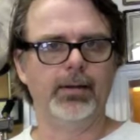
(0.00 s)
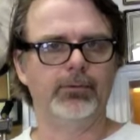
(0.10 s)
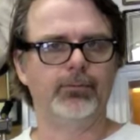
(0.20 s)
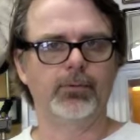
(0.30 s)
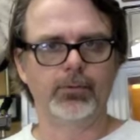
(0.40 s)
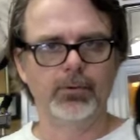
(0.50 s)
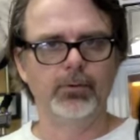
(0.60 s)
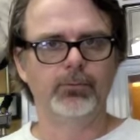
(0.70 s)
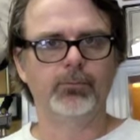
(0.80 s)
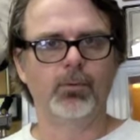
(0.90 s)
It's for
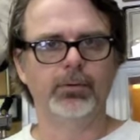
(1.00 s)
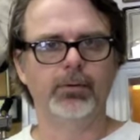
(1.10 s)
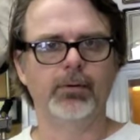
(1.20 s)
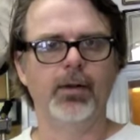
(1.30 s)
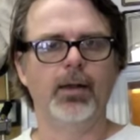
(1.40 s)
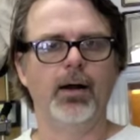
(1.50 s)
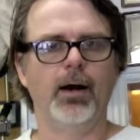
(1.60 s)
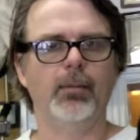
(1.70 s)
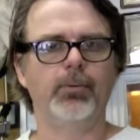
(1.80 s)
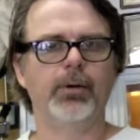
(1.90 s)
use when you're
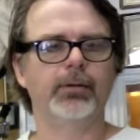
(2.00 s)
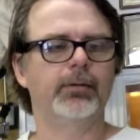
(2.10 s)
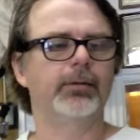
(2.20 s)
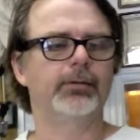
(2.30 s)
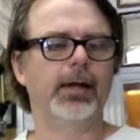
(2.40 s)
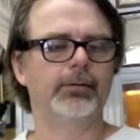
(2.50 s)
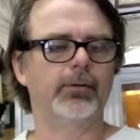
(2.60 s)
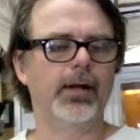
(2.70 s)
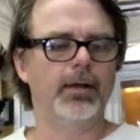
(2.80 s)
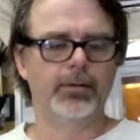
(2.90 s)
operating the
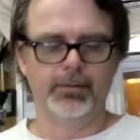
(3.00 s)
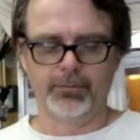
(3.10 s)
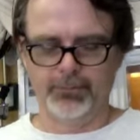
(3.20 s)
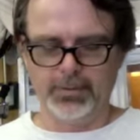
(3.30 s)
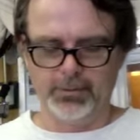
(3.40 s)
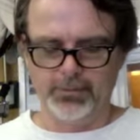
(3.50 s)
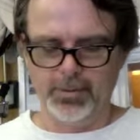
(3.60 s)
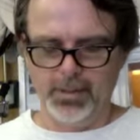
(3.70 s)
detector out in the field.